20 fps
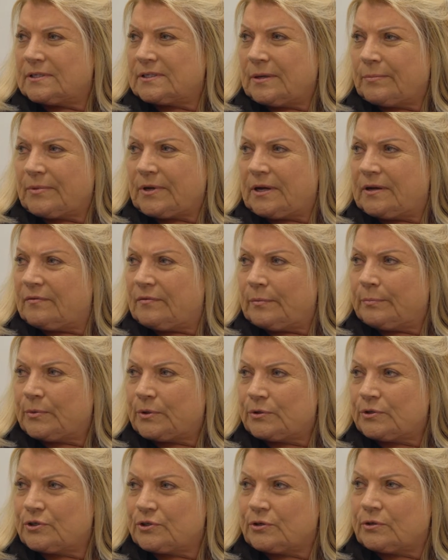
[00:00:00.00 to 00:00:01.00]
some kind of a
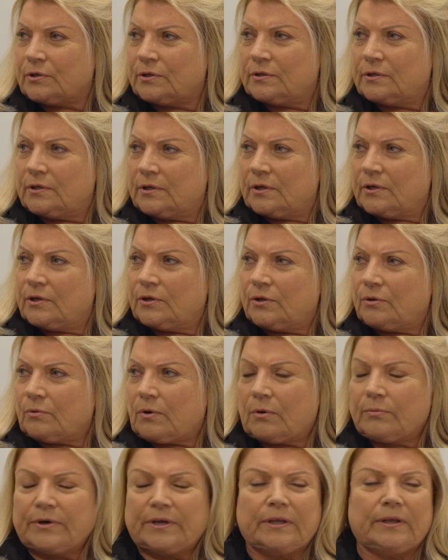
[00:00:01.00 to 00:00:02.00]
merger and you
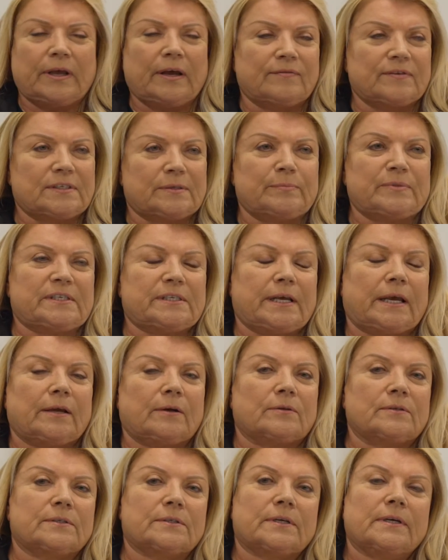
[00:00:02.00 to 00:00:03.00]
already have some
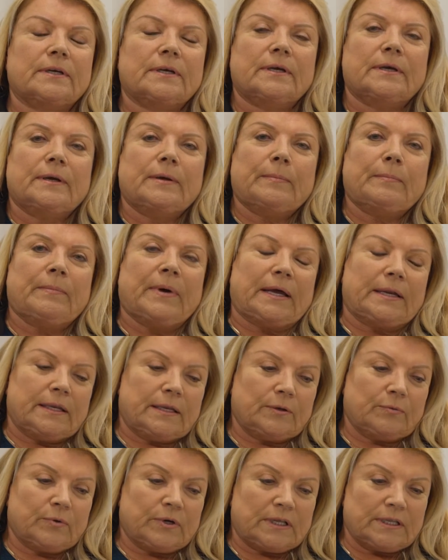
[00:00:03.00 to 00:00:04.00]
sales. But
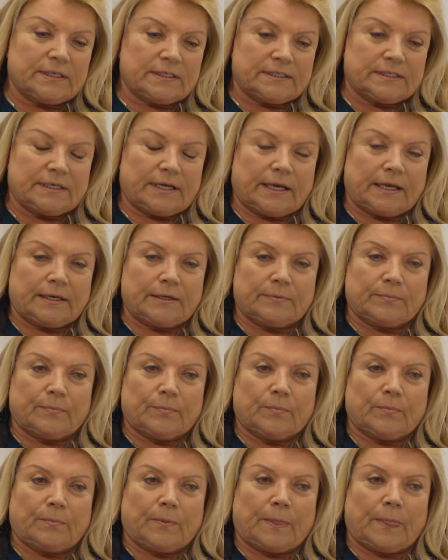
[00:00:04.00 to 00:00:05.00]
in real estate,
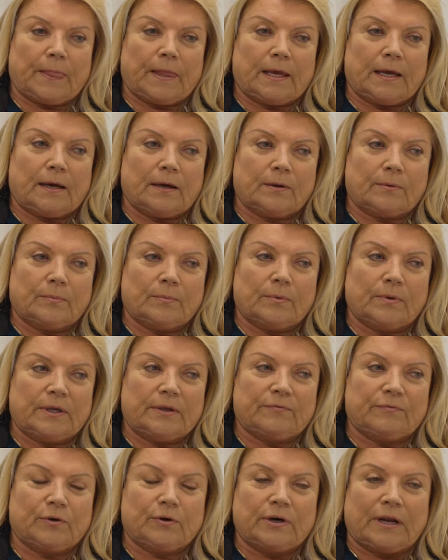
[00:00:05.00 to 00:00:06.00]

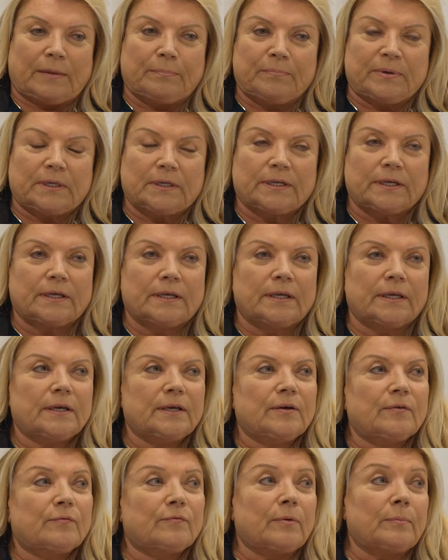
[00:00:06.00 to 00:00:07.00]
if you're not building
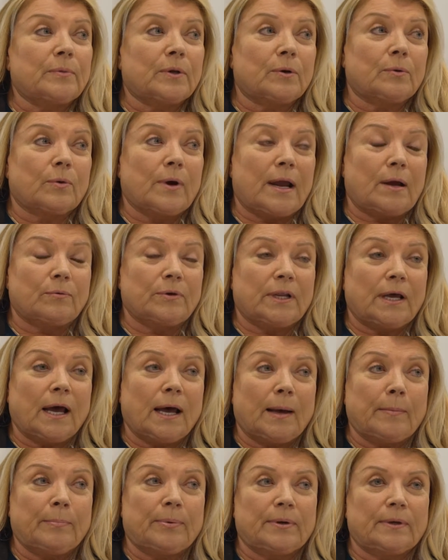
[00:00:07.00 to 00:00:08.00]
from the ground
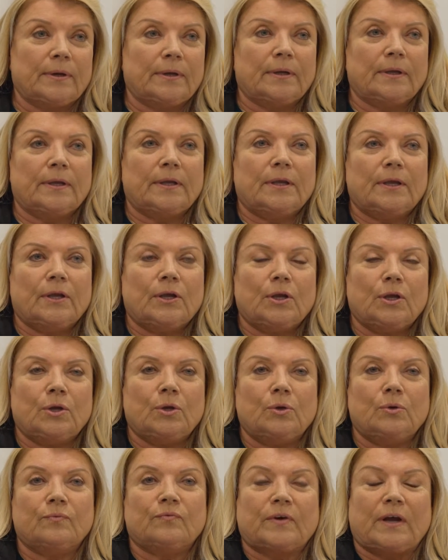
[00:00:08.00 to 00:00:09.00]
up,
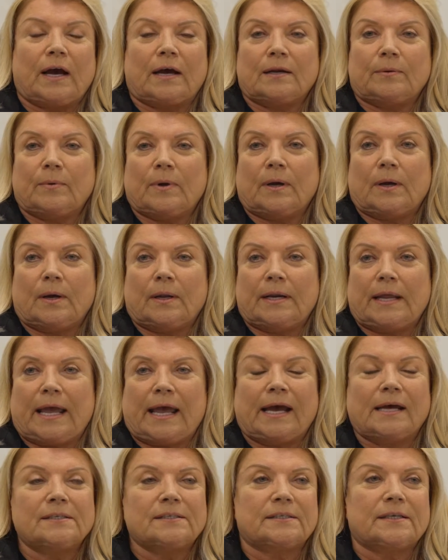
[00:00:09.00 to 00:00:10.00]
you've got an
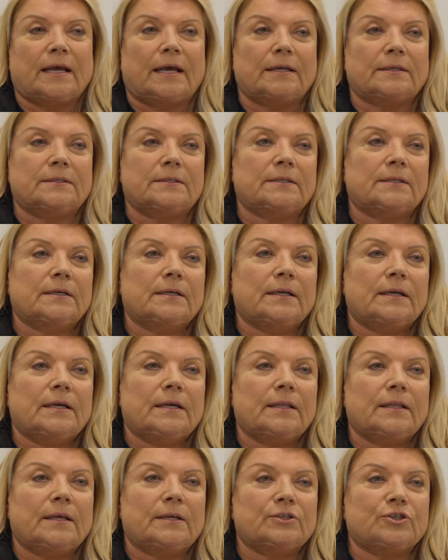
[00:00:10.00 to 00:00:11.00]
asset
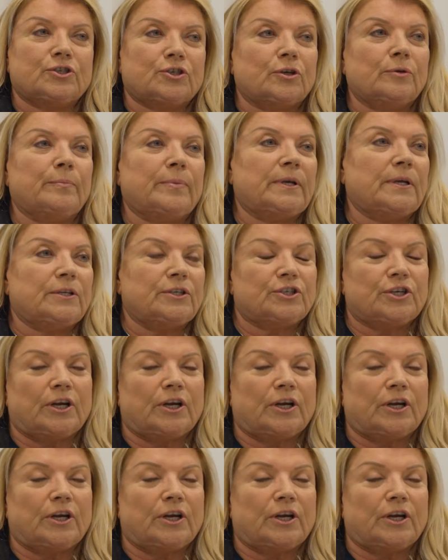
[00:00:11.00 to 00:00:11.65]
that should be